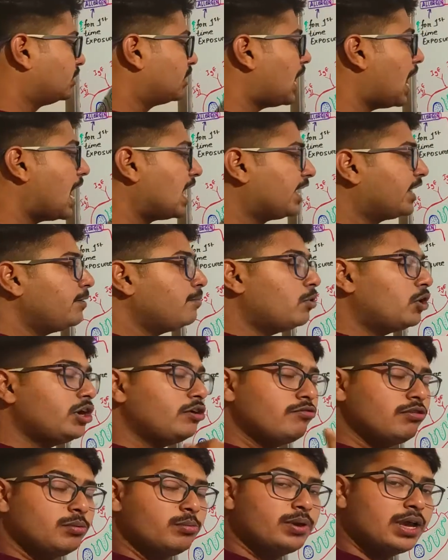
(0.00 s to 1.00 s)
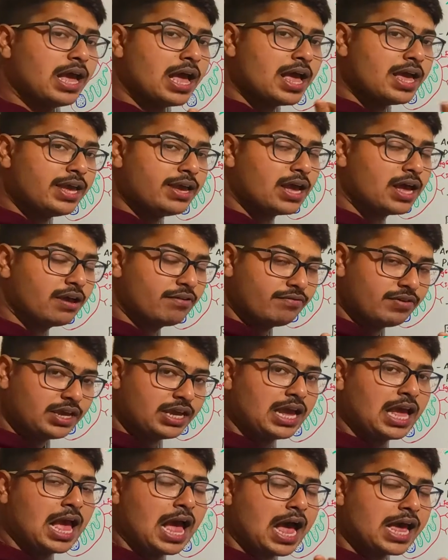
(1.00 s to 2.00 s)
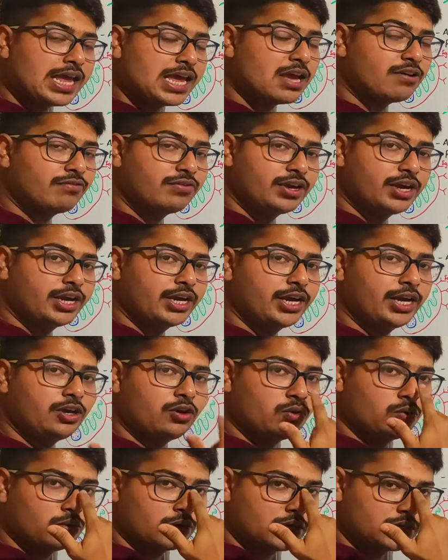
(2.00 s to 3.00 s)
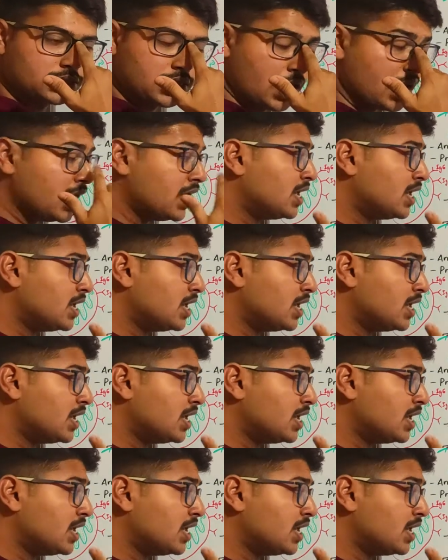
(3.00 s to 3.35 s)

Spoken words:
The antibody will be having high affinity towards